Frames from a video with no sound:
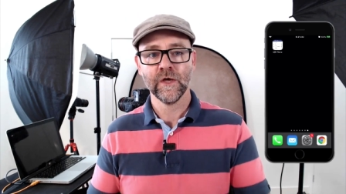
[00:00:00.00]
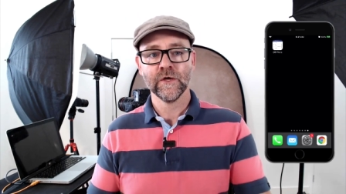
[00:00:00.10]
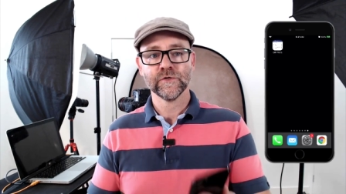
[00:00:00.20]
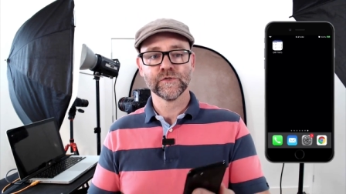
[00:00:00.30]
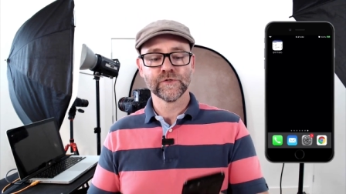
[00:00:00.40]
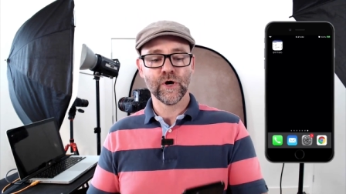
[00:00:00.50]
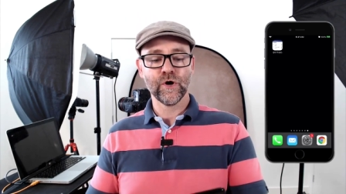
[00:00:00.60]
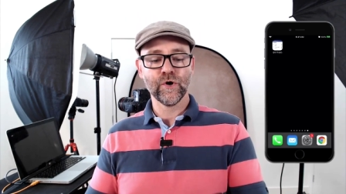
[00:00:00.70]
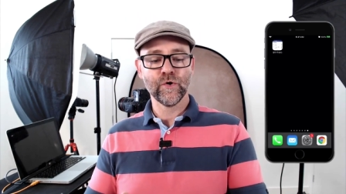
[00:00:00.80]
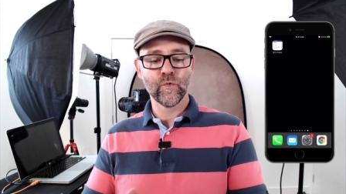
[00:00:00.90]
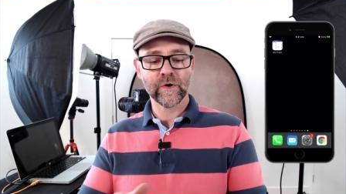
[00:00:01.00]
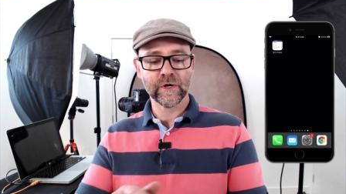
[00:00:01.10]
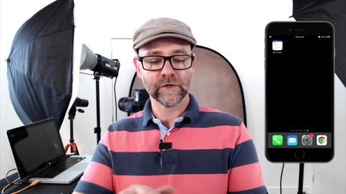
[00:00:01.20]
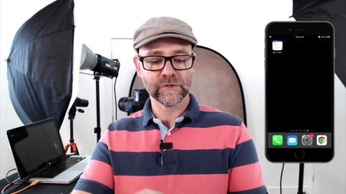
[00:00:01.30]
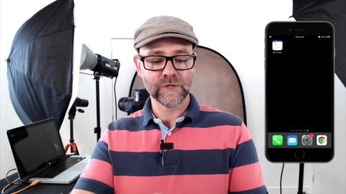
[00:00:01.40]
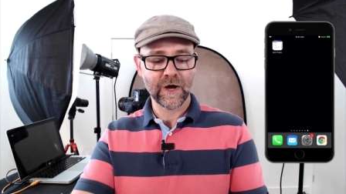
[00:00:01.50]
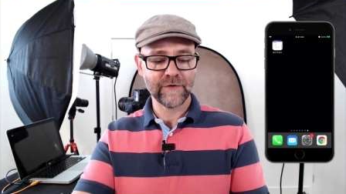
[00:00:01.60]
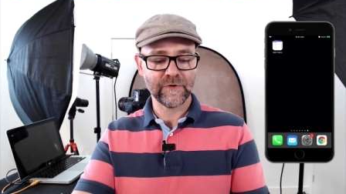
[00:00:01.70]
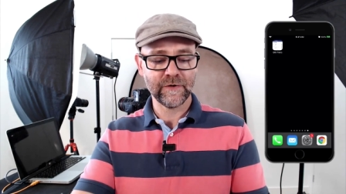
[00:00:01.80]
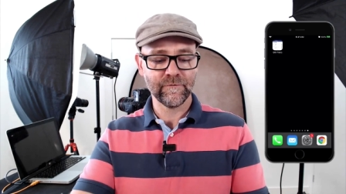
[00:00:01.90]
So we're going to
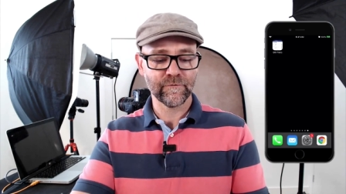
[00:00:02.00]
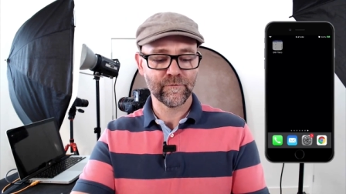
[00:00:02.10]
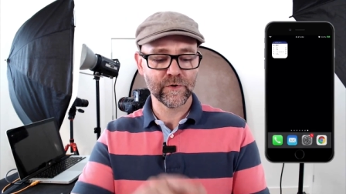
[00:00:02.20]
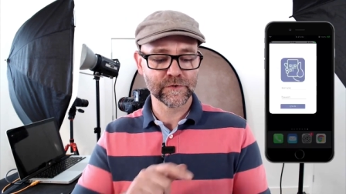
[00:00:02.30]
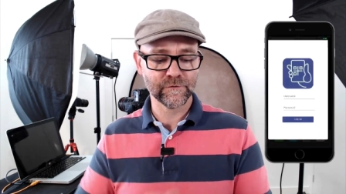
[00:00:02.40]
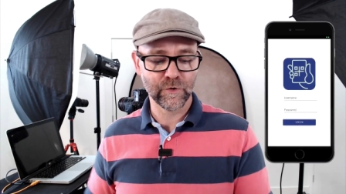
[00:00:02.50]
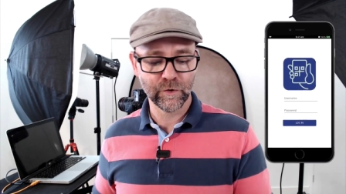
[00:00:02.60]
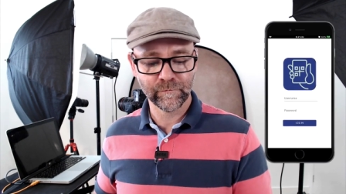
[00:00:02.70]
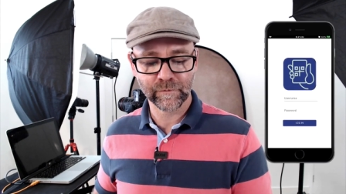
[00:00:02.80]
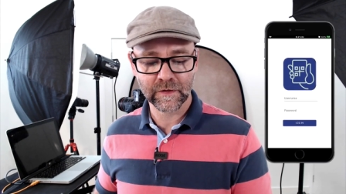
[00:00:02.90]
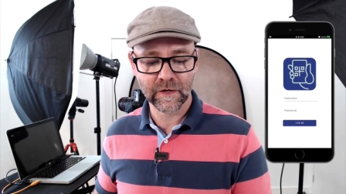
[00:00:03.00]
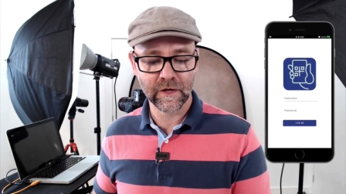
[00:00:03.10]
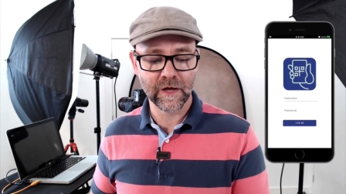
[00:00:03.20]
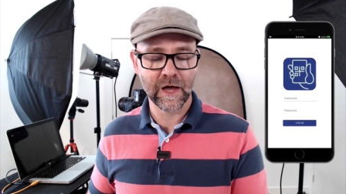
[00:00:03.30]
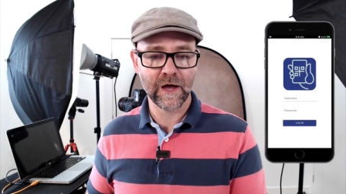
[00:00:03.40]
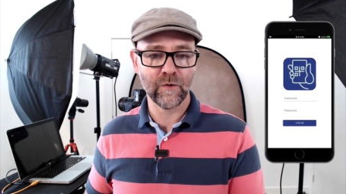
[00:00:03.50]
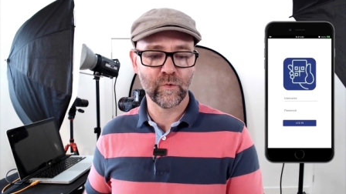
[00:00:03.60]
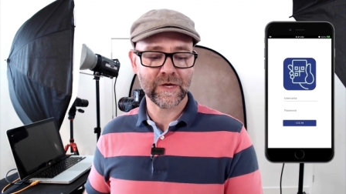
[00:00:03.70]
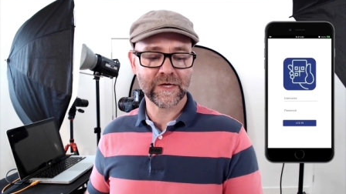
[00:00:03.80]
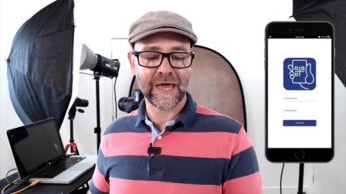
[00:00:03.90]
dive in. First of all, uh,
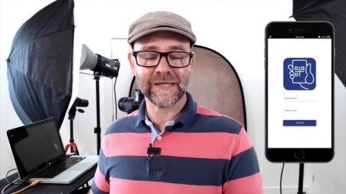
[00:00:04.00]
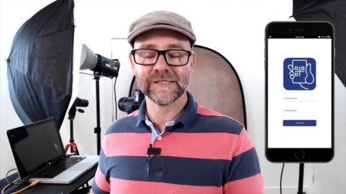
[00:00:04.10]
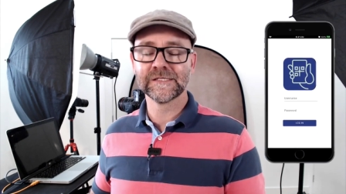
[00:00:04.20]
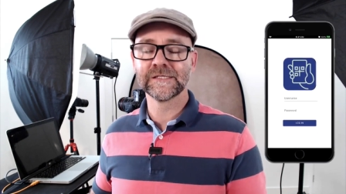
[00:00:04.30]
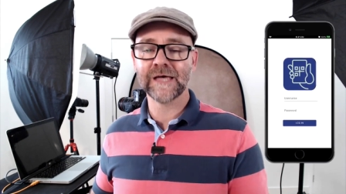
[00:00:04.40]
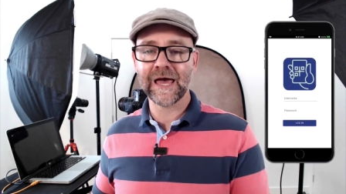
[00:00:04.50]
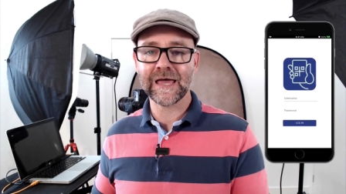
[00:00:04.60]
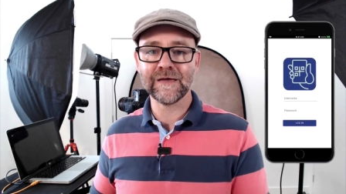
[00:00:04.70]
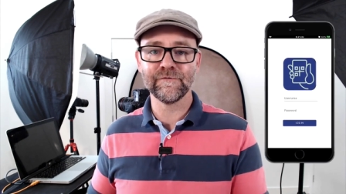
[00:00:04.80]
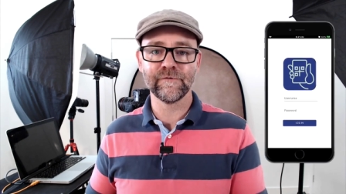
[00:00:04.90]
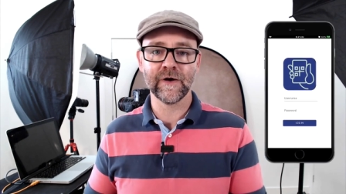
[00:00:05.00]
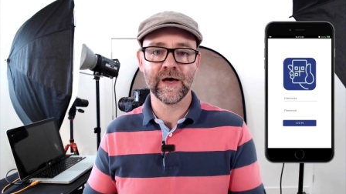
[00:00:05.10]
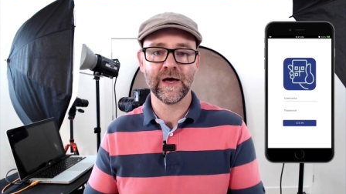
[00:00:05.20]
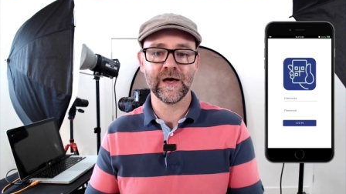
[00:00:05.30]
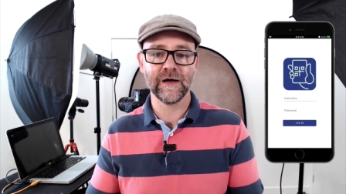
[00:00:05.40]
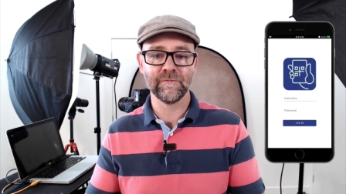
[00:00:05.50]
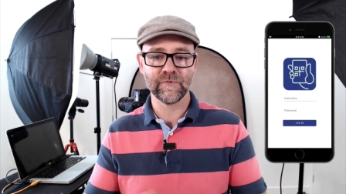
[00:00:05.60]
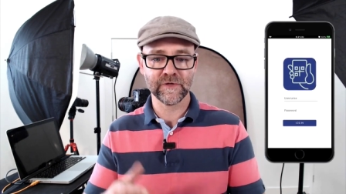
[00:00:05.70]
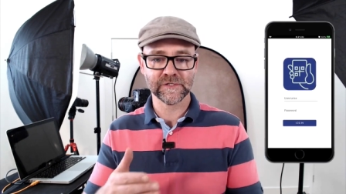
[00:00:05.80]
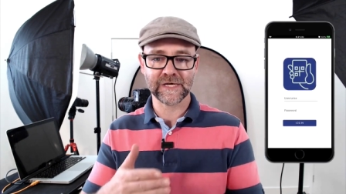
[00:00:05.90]
we can save um,
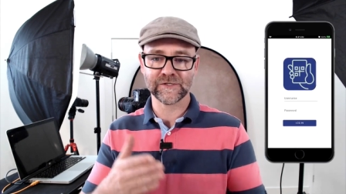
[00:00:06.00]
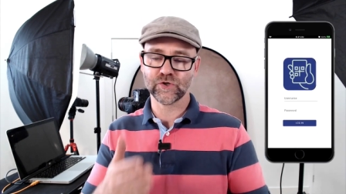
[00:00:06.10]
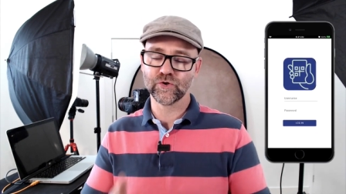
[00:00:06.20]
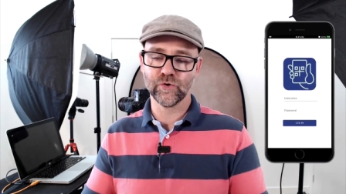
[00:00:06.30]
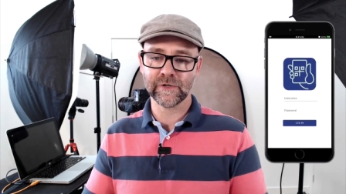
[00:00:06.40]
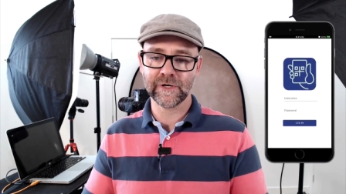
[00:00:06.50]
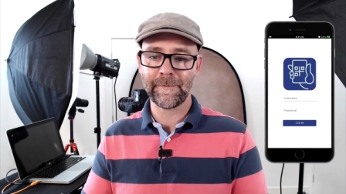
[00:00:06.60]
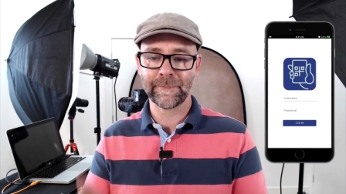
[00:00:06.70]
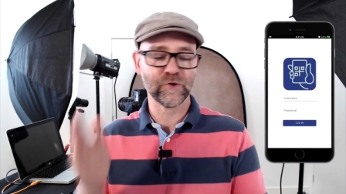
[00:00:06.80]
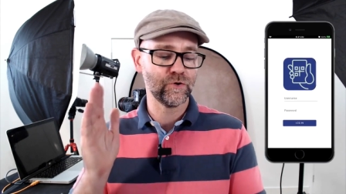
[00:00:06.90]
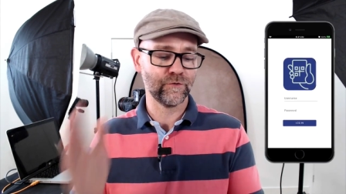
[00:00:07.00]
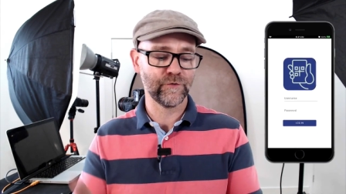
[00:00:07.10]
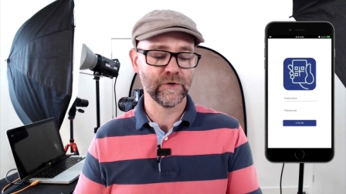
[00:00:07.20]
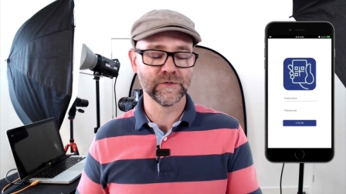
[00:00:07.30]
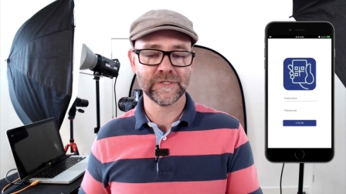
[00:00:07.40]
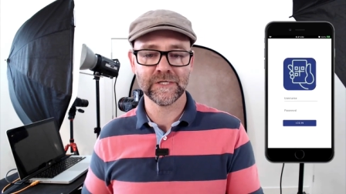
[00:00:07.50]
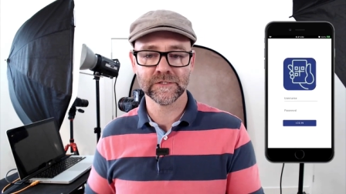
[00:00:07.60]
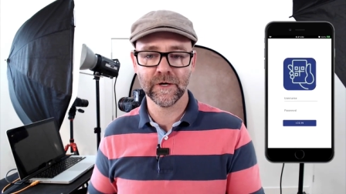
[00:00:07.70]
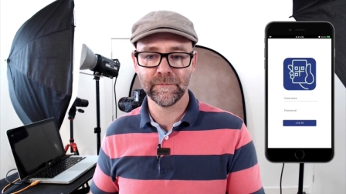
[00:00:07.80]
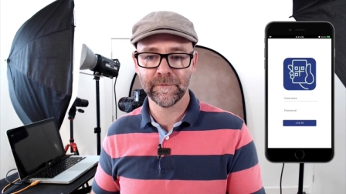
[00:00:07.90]
this as a shortcut to your phone's
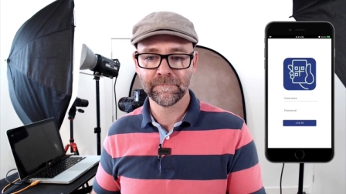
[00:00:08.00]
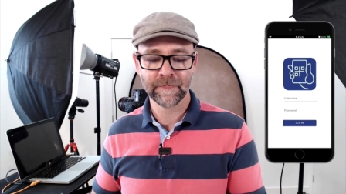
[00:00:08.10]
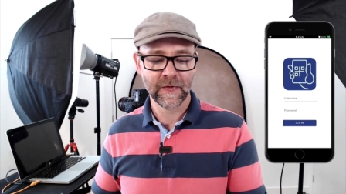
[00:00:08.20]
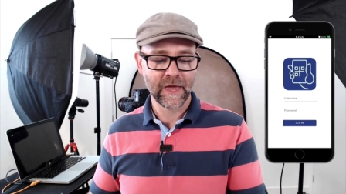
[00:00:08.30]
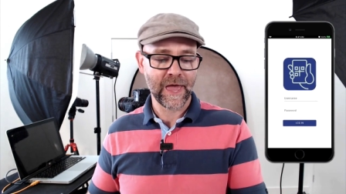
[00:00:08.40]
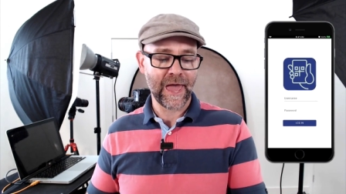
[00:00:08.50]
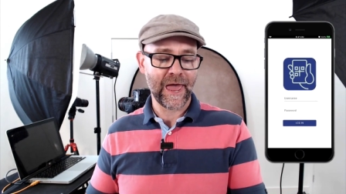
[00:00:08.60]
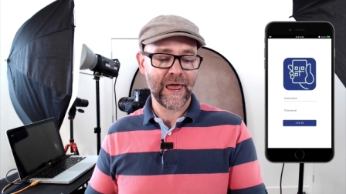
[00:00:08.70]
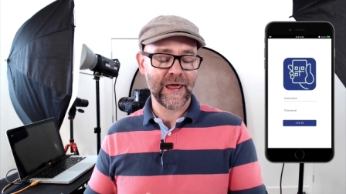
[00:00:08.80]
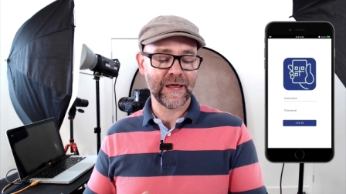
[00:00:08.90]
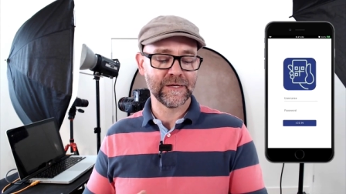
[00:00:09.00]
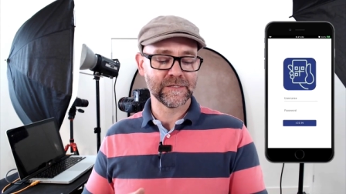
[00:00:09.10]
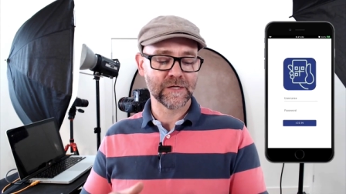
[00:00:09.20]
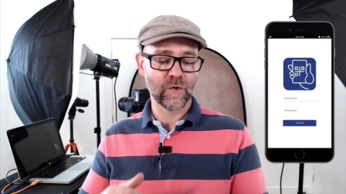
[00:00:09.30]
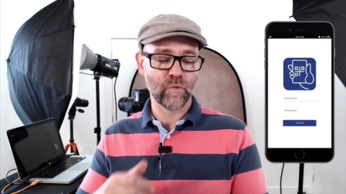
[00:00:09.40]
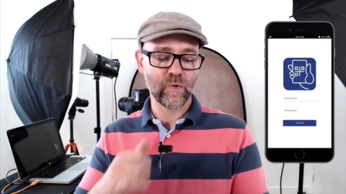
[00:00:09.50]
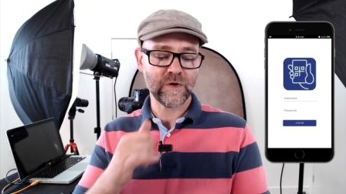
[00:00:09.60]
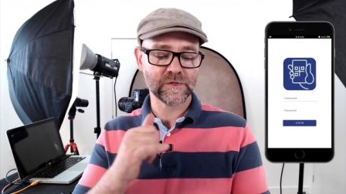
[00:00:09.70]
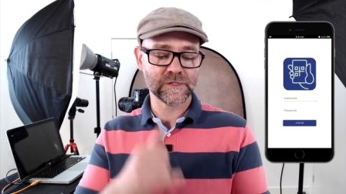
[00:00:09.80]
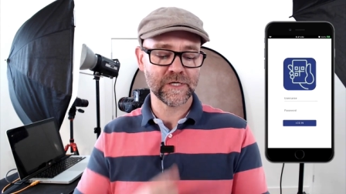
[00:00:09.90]
desktop. And we
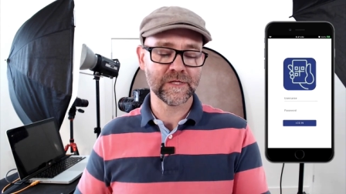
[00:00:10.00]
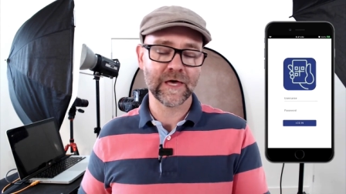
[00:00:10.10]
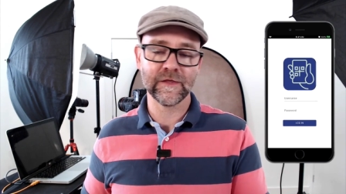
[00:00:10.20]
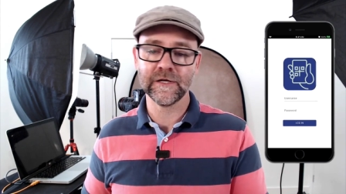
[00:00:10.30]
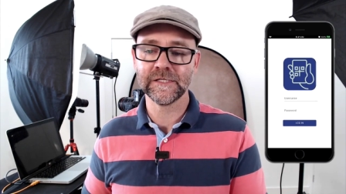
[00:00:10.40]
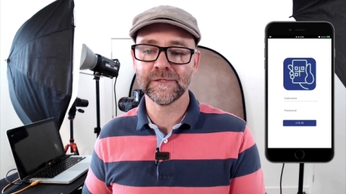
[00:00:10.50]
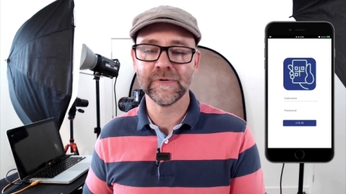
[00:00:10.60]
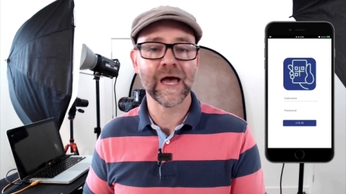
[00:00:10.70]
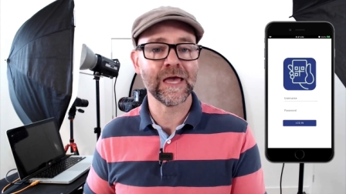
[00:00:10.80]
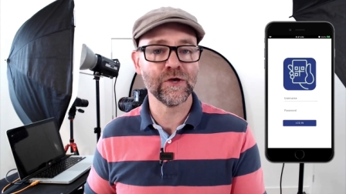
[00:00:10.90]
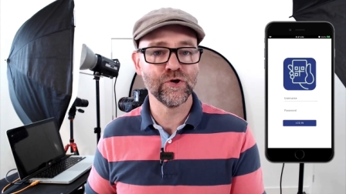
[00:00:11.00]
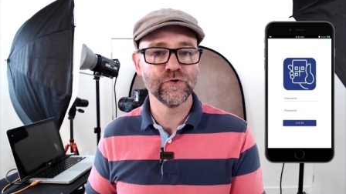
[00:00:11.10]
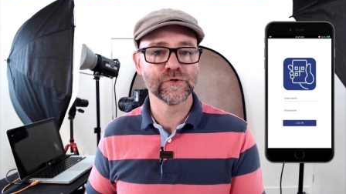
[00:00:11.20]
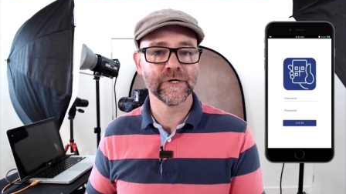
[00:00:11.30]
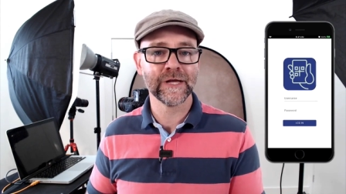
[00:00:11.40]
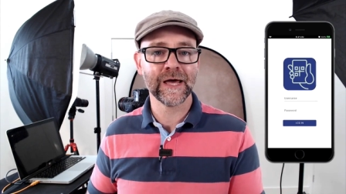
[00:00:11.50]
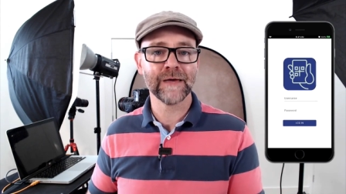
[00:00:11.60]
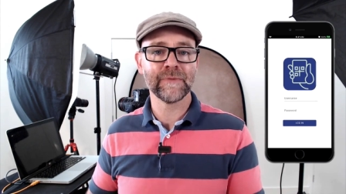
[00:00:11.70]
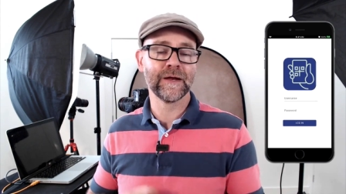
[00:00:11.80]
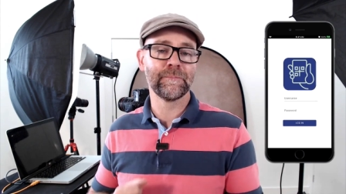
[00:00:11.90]
see that there needs to be a
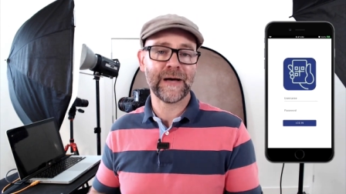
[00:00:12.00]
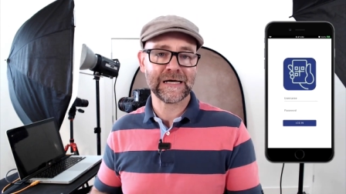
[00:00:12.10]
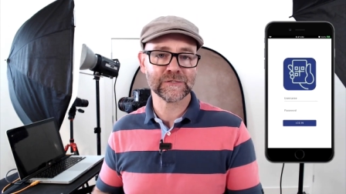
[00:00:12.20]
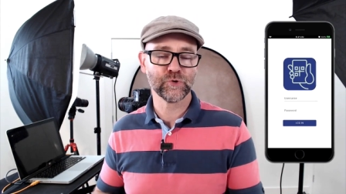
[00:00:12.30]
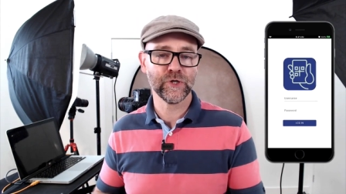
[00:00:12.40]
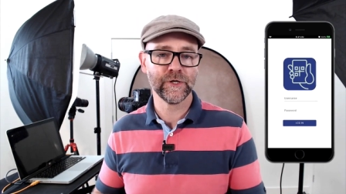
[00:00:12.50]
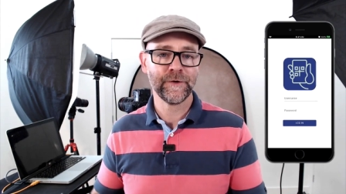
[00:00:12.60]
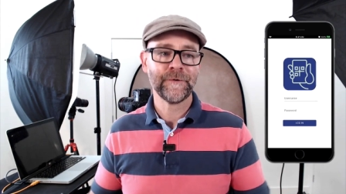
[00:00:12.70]
username and a password.